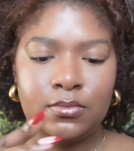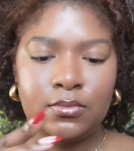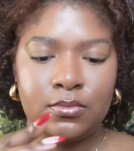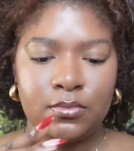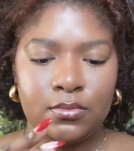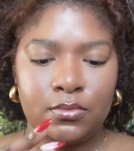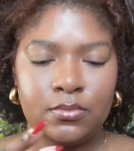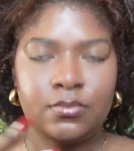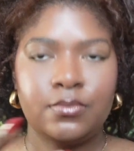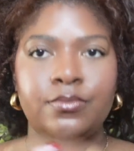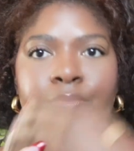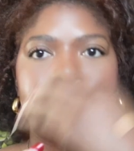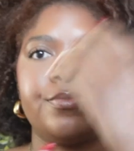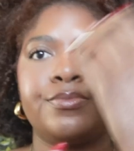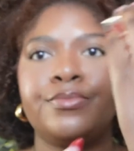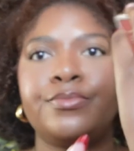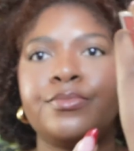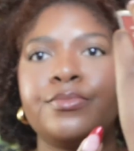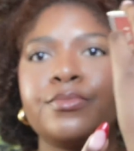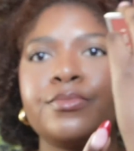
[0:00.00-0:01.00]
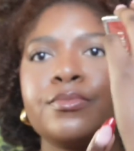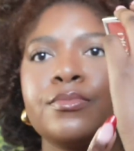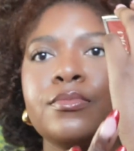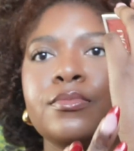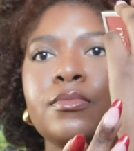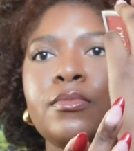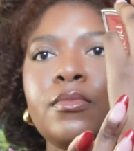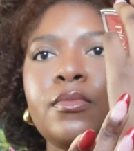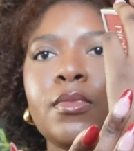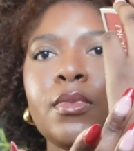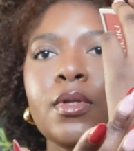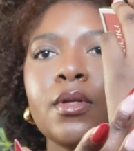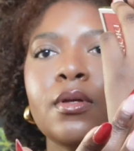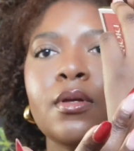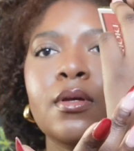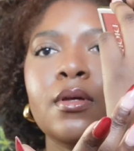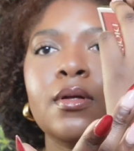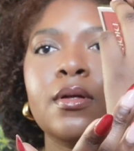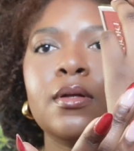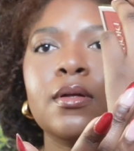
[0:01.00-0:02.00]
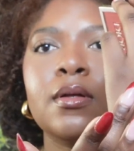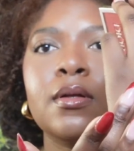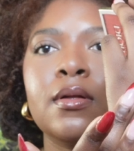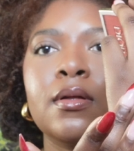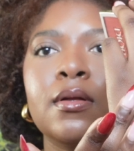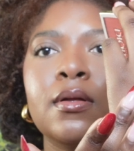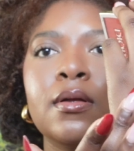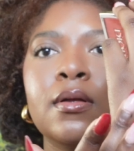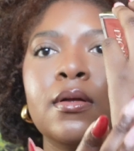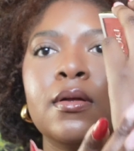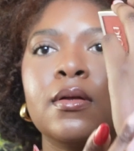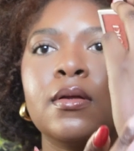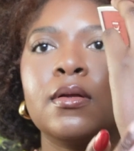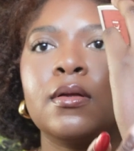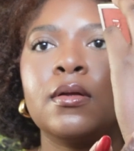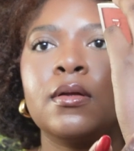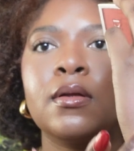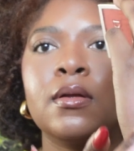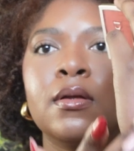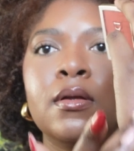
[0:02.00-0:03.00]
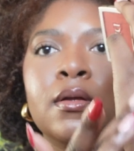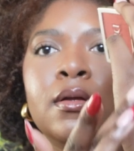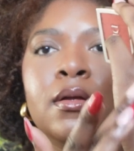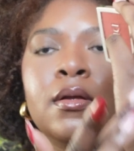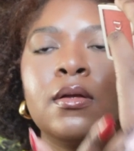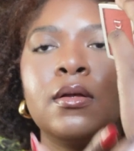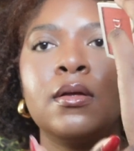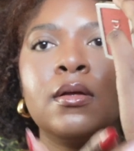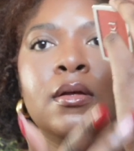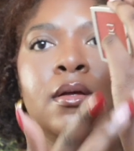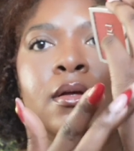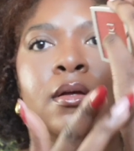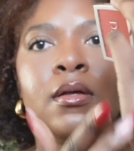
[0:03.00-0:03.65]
Nobody speaks.